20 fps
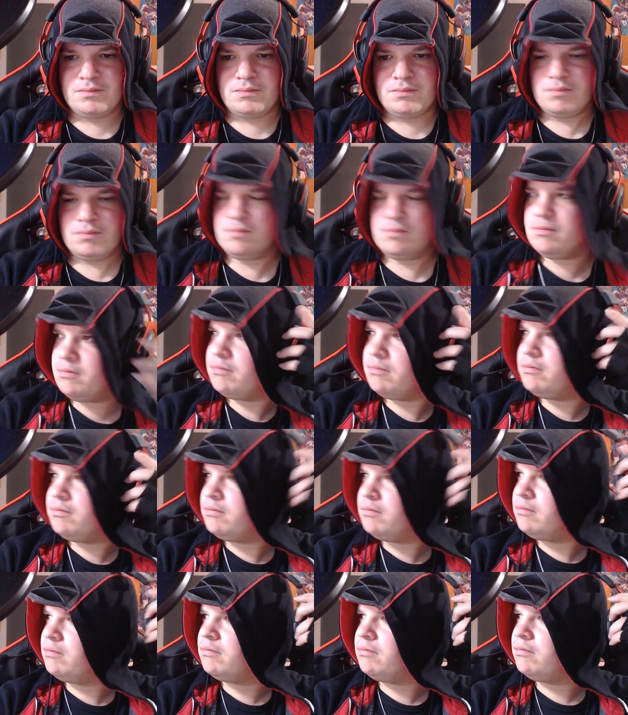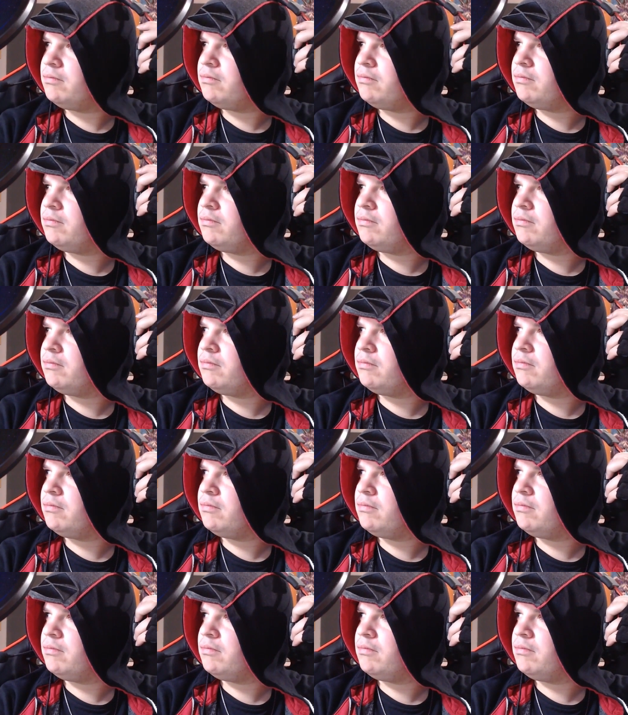
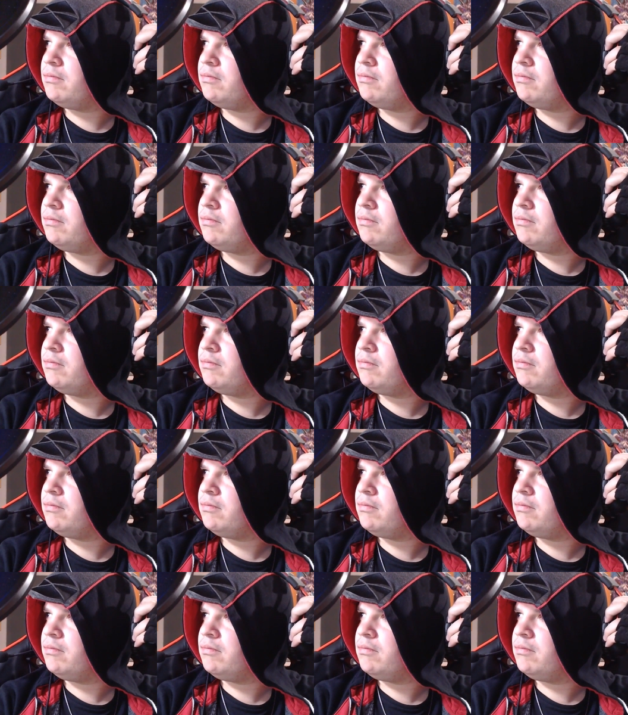(silence)